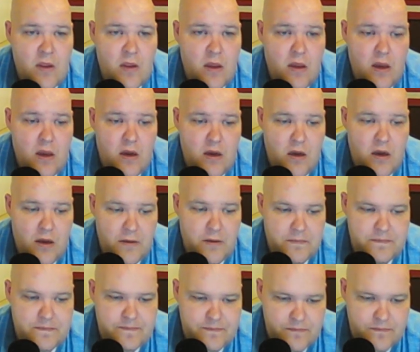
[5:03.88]

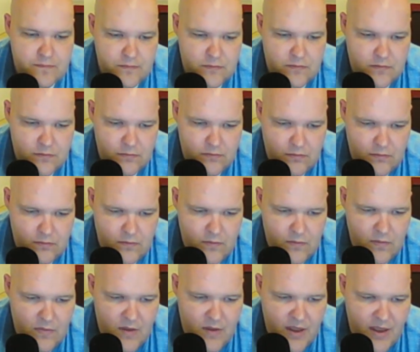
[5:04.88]
And
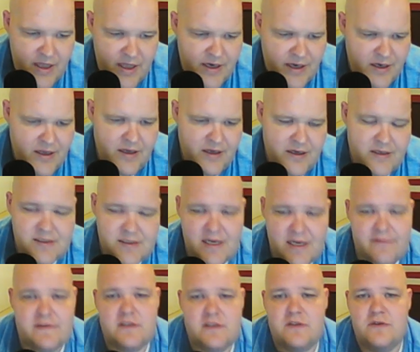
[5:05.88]
it does
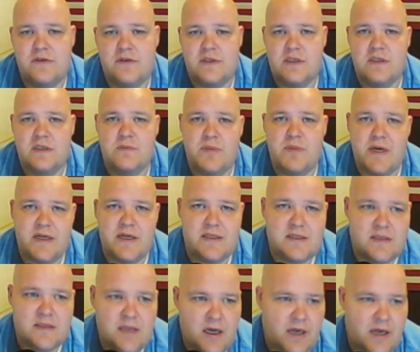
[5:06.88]
have its uses, but
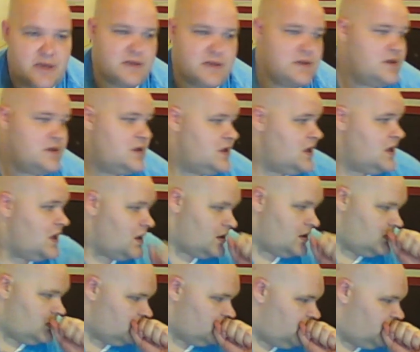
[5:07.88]
it's not
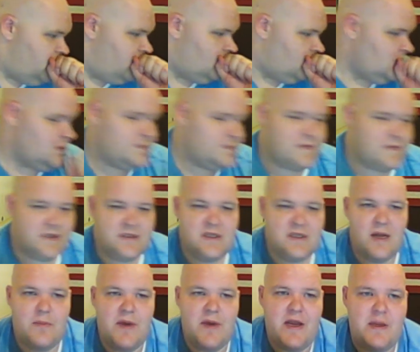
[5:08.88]

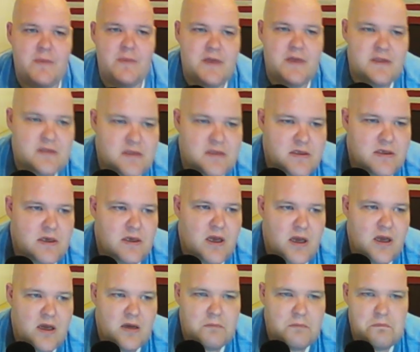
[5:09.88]
by any means
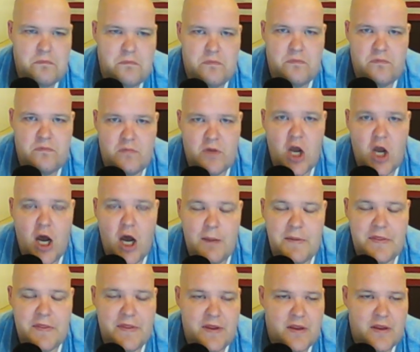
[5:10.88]
a
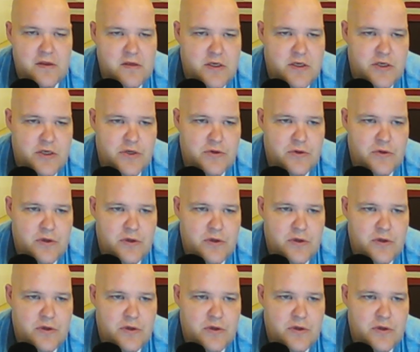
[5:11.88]
common thing to do.